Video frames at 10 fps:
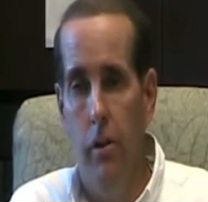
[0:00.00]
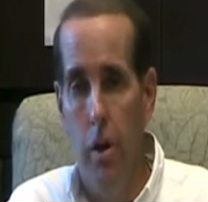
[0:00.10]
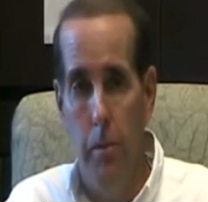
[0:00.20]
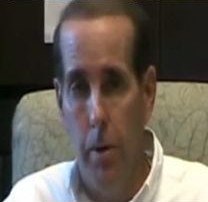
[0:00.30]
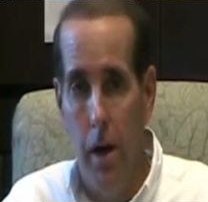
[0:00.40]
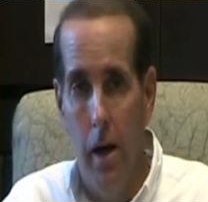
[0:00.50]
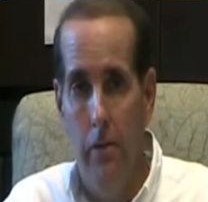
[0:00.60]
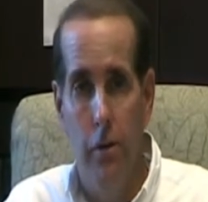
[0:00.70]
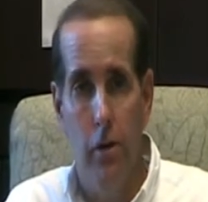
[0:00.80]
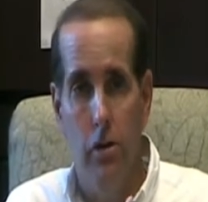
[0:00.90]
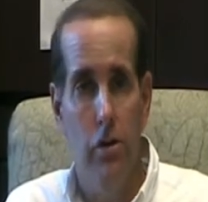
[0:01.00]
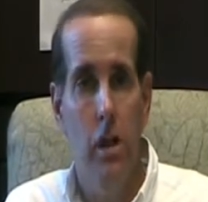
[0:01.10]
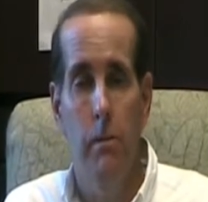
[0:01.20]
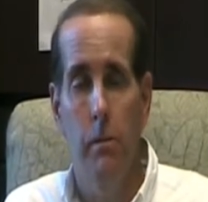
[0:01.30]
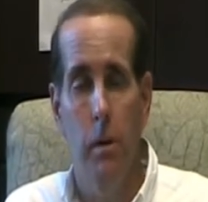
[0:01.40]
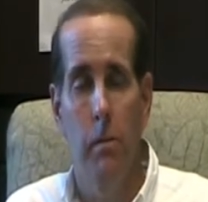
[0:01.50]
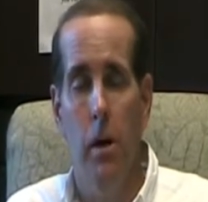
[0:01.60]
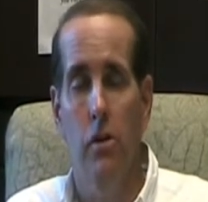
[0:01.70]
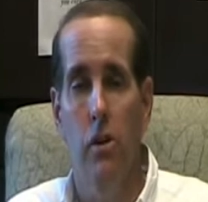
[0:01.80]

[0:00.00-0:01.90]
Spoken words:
their putt, their chip, their bunker